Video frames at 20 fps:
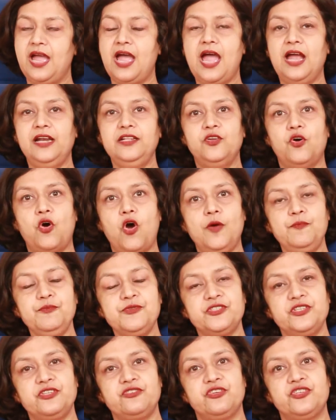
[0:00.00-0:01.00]
And the
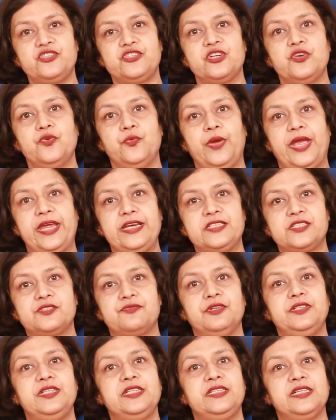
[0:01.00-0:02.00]
obstetrician waits
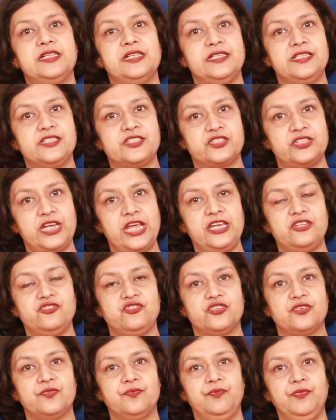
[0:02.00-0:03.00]
for the third
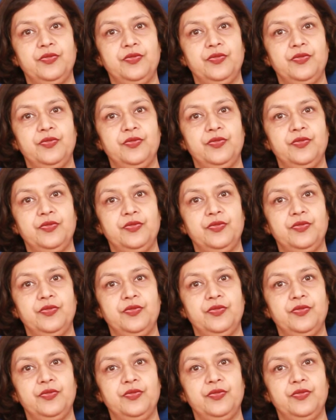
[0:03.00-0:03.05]
stage,